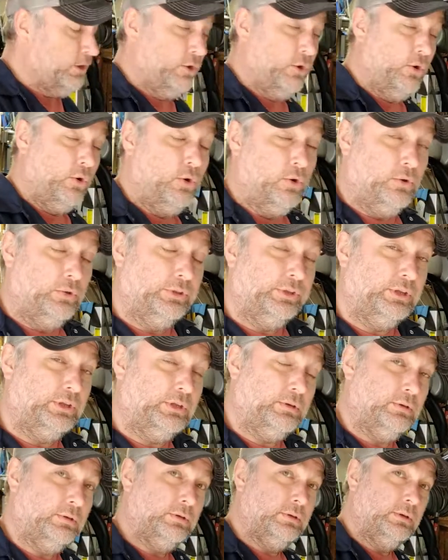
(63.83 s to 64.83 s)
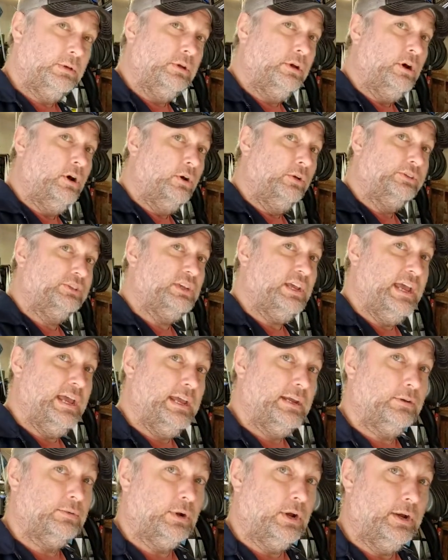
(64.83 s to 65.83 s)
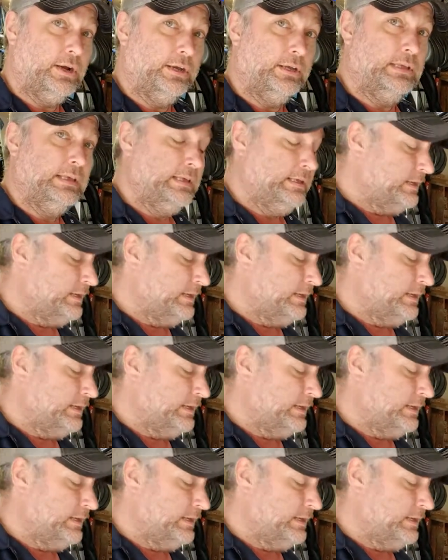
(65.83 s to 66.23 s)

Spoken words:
old Ultegra